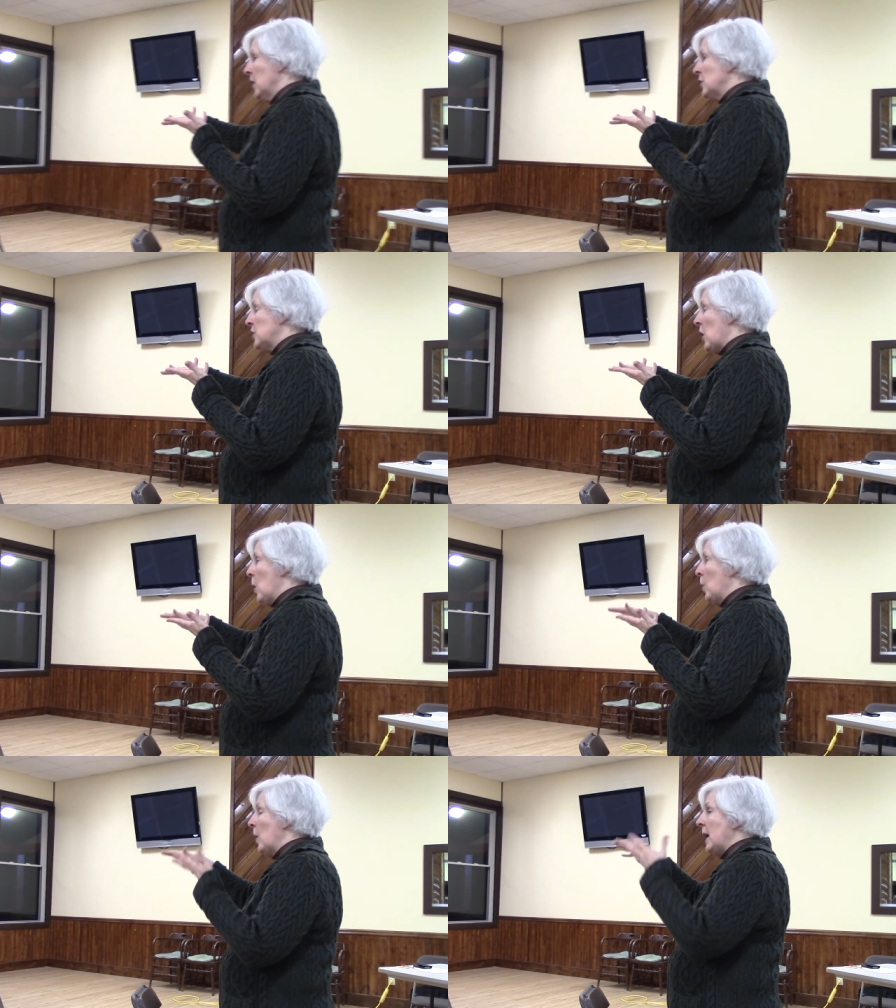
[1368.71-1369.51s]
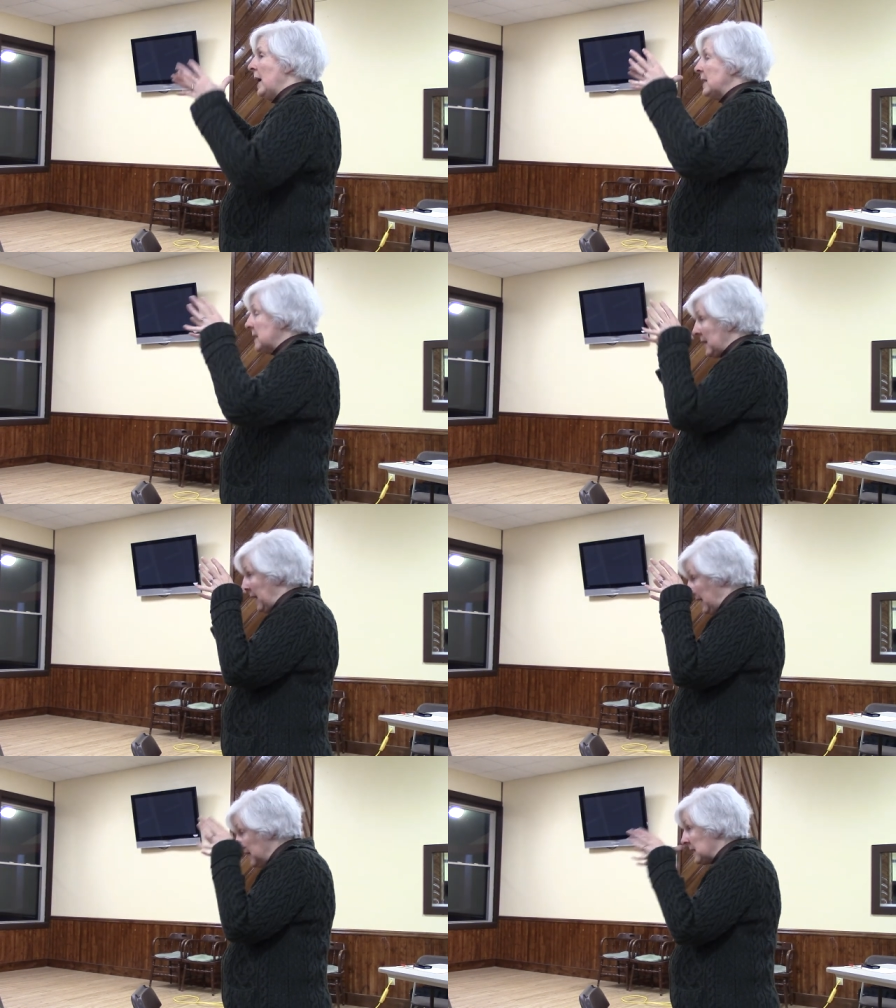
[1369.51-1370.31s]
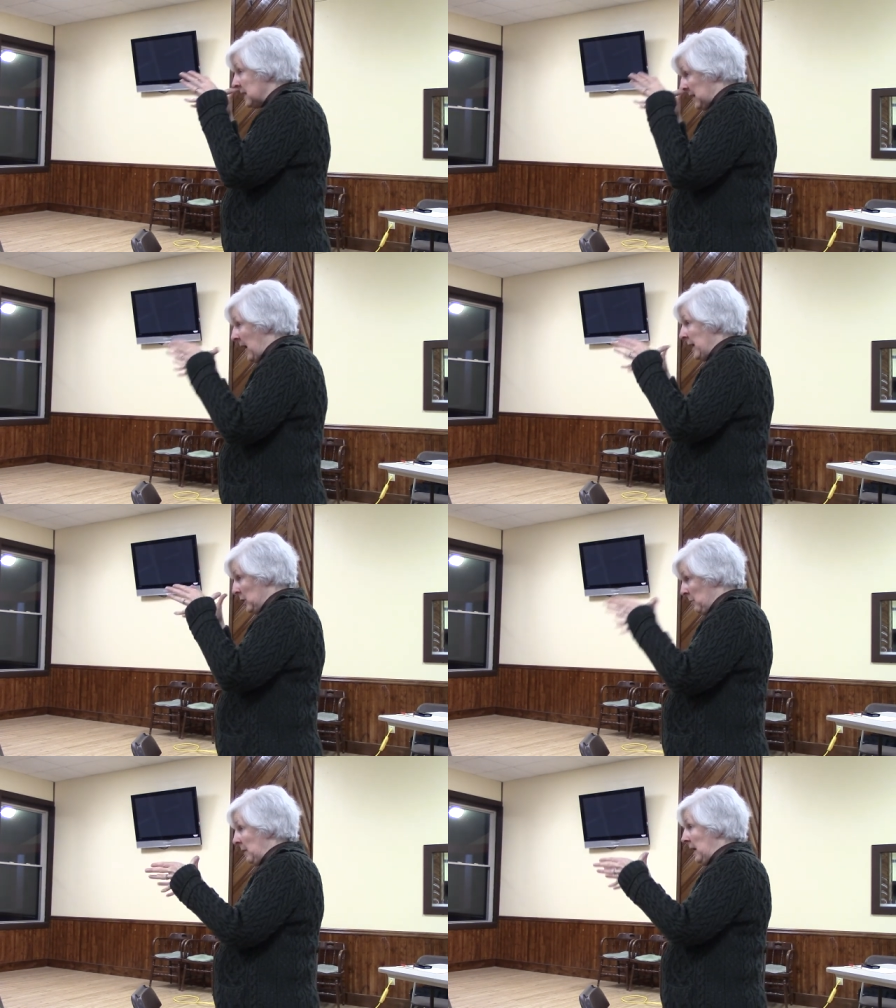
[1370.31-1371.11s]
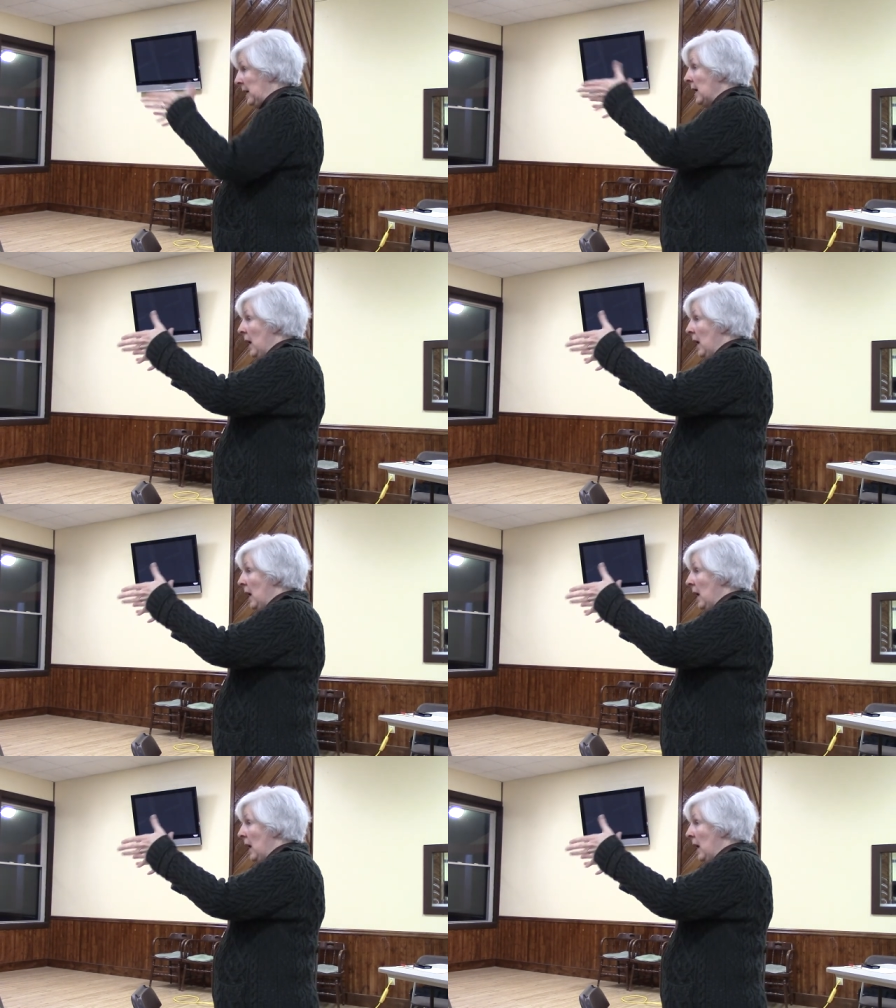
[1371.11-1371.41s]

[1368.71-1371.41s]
So it's, it is designed to be